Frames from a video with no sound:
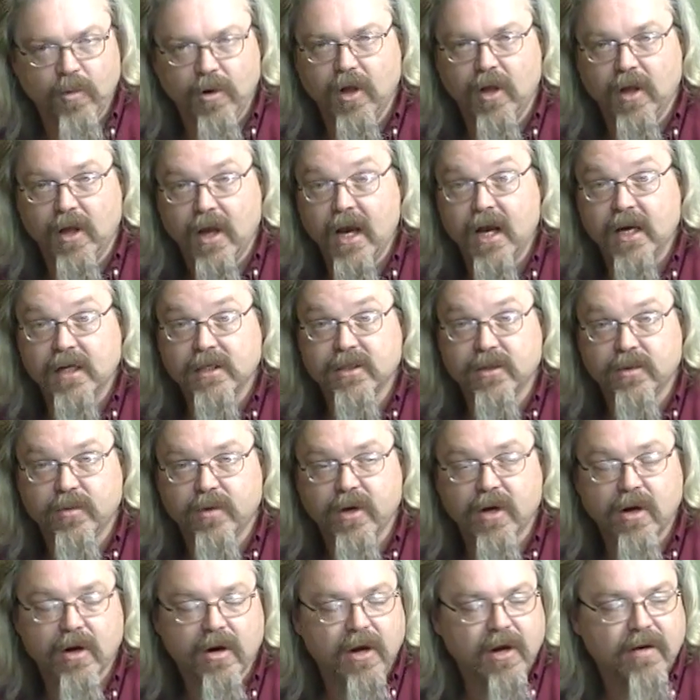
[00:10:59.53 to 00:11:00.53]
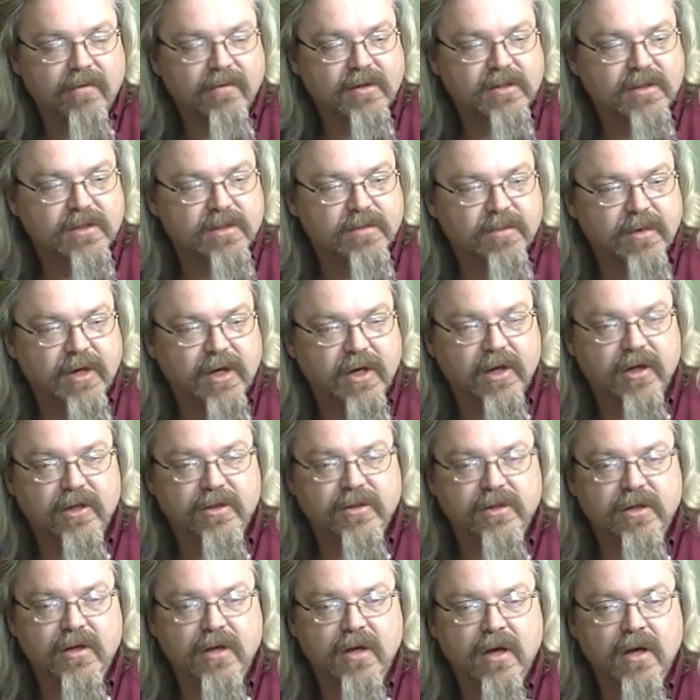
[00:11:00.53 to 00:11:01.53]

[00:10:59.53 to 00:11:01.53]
well, actually we are having some meteors.